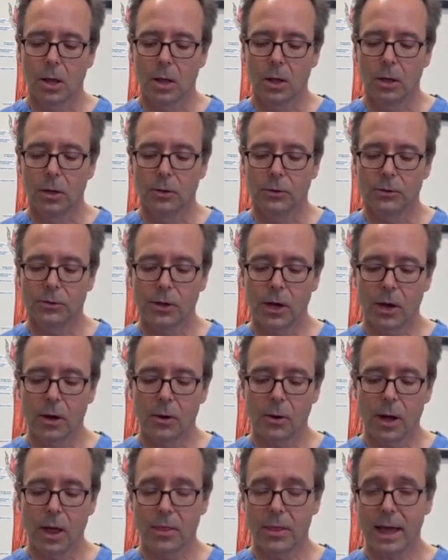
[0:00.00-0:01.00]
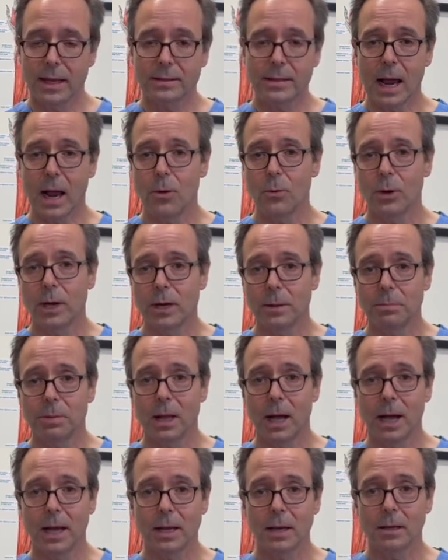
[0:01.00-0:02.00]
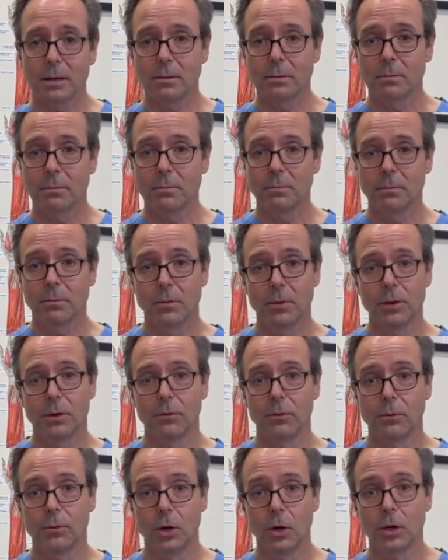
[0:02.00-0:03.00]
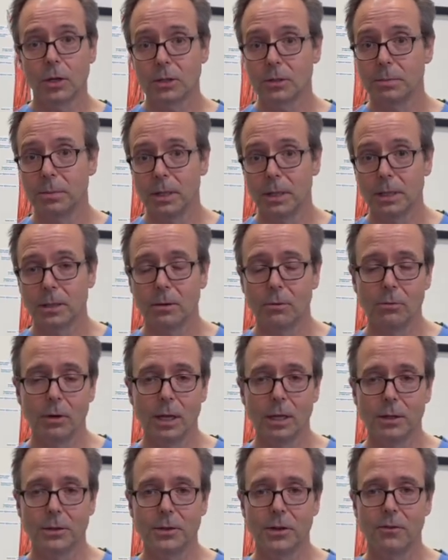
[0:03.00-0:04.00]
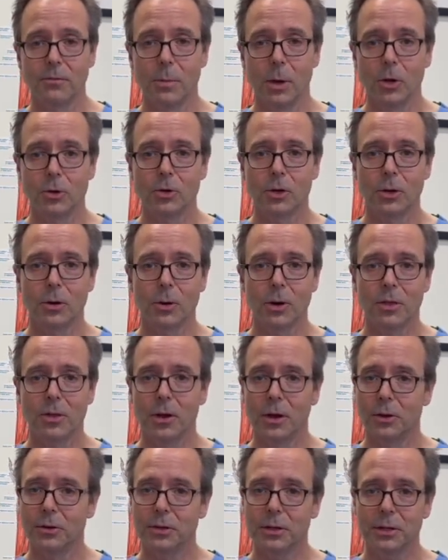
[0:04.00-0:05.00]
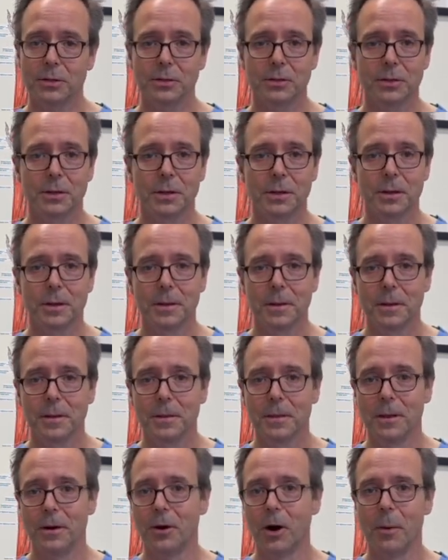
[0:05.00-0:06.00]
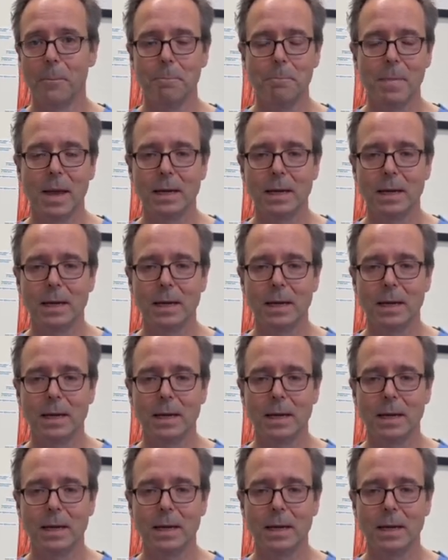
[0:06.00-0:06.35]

So that's how we apply the hook splint relative motion orthosis. There are many